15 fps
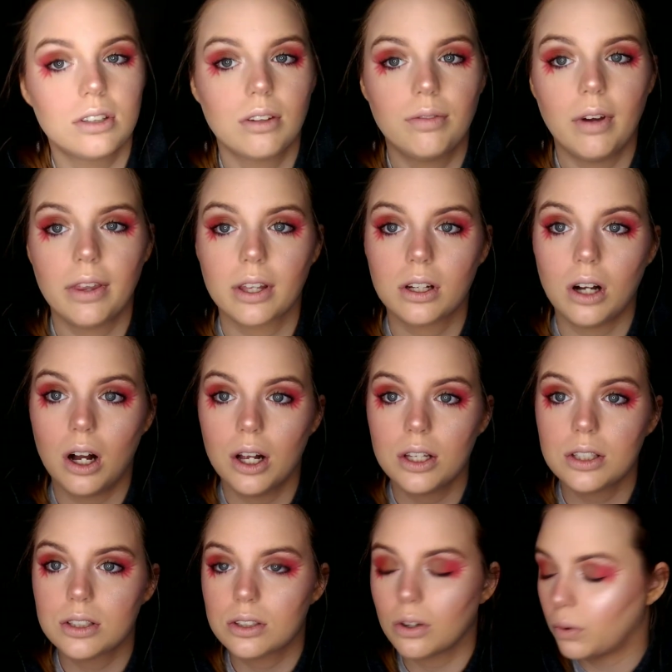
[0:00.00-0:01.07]
justify the
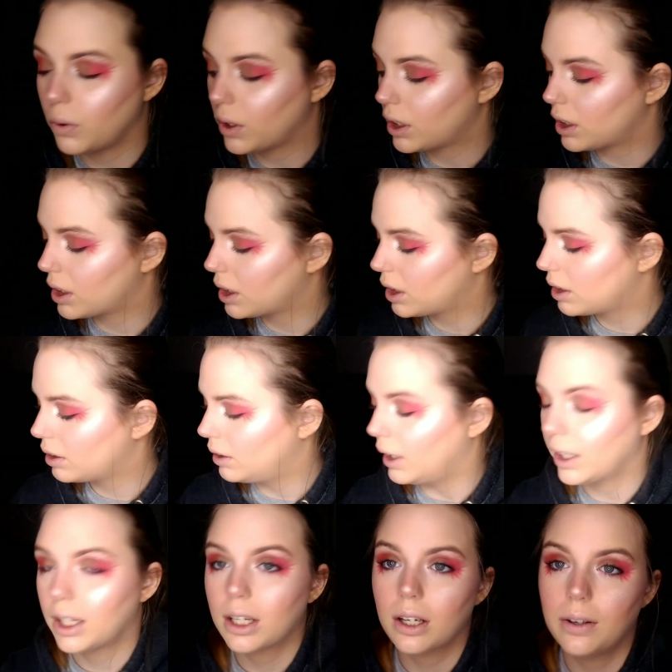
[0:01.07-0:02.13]
cost or
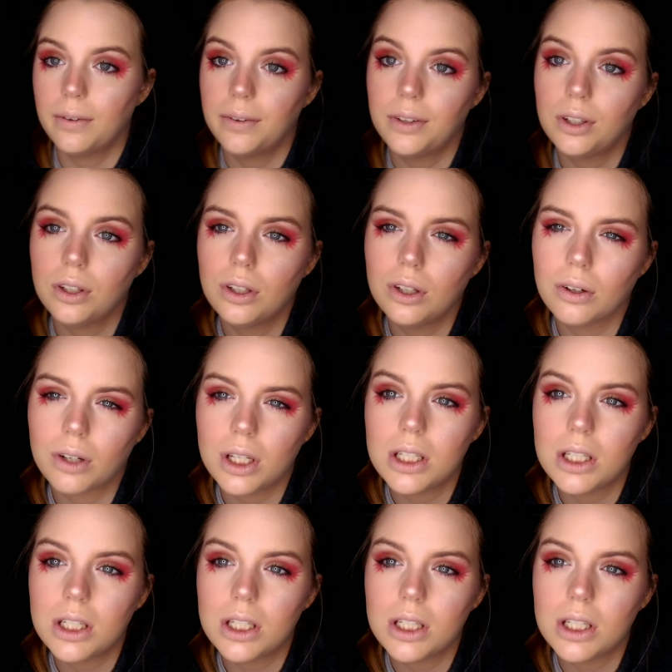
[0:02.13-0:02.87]
like, you know,